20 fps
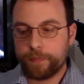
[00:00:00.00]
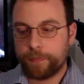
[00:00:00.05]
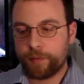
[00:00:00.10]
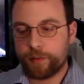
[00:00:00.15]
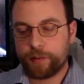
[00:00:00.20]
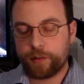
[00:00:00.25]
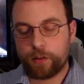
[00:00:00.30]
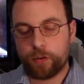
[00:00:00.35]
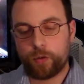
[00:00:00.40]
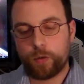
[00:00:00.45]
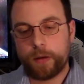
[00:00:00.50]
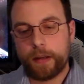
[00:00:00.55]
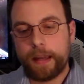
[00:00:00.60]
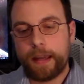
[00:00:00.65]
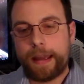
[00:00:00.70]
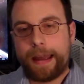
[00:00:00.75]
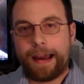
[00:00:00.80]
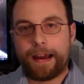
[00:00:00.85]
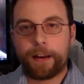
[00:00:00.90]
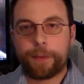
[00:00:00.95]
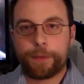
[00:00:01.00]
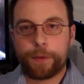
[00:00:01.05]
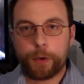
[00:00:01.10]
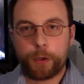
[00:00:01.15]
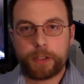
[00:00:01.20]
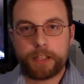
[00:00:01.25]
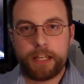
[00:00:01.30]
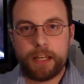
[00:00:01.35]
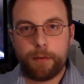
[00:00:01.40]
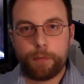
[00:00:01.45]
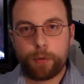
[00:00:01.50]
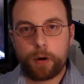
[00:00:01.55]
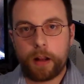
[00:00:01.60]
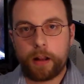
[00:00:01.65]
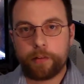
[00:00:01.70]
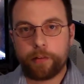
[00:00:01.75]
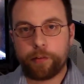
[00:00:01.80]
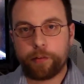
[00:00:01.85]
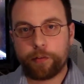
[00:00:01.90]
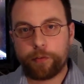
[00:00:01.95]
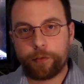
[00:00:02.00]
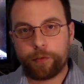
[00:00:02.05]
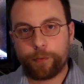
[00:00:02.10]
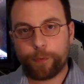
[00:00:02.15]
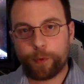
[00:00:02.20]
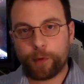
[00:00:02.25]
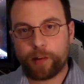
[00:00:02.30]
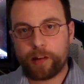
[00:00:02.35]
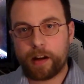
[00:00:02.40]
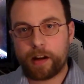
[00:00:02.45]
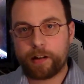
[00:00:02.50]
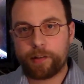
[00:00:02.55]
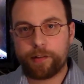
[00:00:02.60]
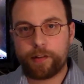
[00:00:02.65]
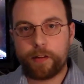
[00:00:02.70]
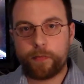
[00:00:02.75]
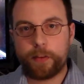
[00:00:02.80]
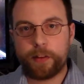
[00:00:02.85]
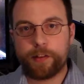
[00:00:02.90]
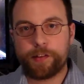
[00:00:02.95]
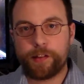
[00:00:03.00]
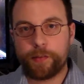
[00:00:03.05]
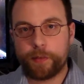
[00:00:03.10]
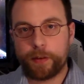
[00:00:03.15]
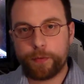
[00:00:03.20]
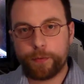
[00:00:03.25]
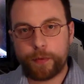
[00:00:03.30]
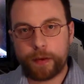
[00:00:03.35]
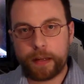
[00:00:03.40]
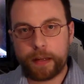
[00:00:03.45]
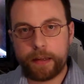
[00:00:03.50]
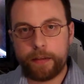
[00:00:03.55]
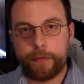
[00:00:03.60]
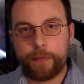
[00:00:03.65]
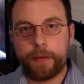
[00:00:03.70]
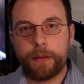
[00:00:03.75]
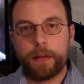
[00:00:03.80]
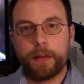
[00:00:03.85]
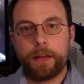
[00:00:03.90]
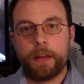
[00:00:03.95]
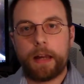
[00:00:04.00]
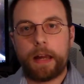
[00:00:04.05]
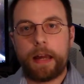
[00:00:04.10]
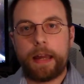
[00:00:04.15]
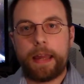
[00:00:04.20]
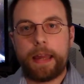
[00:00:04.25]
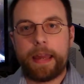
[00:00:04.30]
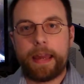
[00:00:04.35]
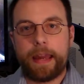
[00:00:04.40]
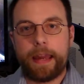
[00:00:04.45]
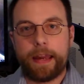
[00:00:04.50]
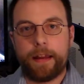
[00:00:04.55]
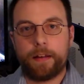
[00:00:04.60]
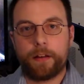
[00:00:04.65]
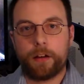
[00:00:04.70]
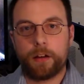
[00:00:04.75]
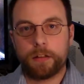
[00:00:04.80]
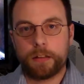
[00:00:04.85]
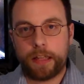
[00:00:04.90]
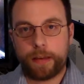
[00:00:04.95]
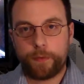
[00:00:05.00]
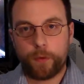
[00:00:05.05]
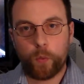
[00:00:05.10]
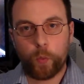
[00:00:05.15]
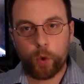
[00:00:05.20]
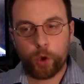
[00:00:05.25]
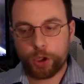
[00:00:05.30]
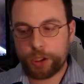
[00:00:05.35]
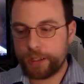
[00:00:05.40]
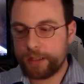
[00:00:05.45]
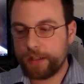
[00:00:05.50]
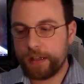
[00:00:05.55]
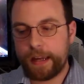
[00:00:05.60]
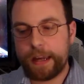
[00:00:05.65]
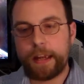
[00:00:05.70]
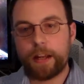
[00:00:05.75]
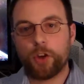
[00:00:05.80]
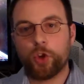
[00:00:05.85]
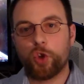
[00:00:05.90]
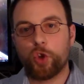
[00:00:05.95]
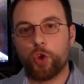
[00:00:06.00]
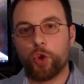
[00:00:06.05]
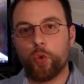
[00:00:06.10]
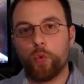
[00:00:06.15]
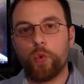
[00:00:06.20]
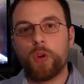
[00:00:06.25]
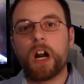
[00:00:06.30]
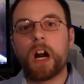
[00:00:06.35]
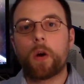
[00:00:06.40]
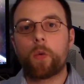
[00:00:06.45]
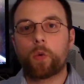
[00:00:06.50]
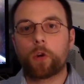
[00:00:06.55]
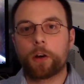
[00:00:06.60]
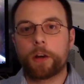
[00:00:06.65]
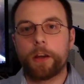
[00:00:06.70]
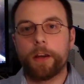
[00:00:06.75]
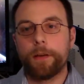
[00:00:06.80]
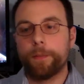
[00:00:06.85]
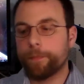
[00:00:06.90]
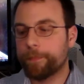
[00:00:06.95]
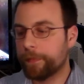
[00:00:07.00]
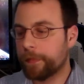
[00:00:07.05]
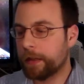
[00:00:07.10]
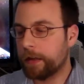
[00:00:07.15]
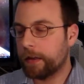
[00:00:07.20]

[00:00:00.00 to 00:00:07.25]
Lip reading: So out of 13 processors for socket 775, I had 11 working and 2 not working.